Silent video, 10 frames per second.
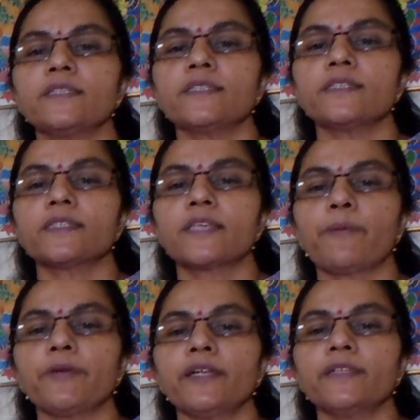this is
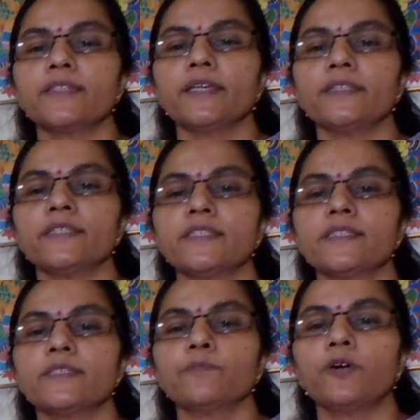capital psi, this
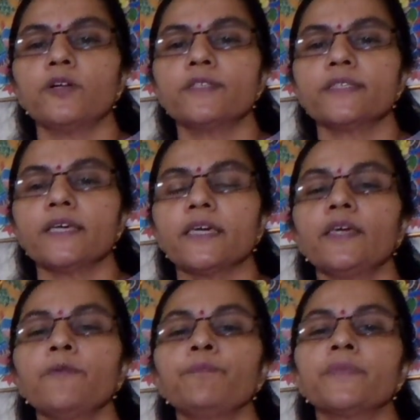is small psi.
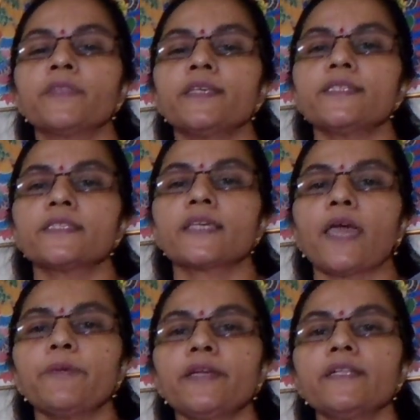This
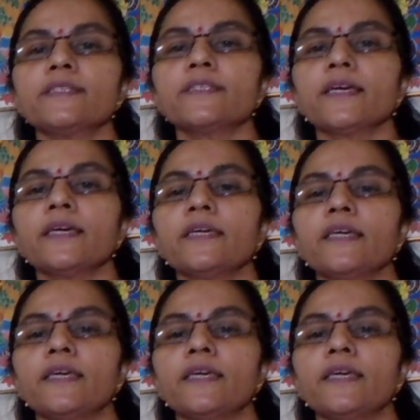capital psi